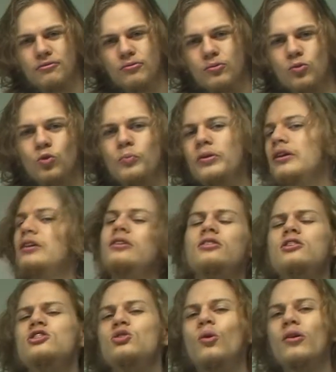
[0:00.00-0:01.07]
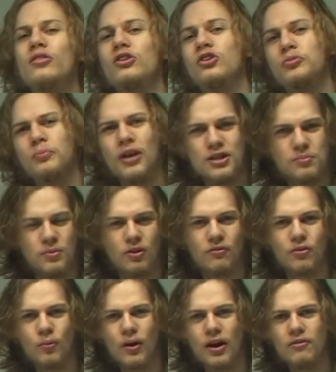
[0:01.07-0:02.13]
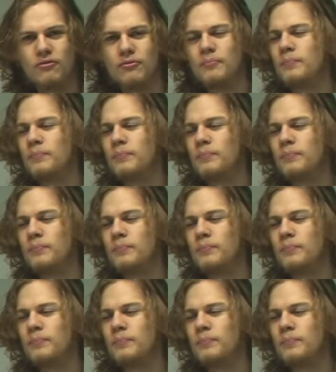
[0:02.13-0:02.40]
will be showing the displacement of the wave.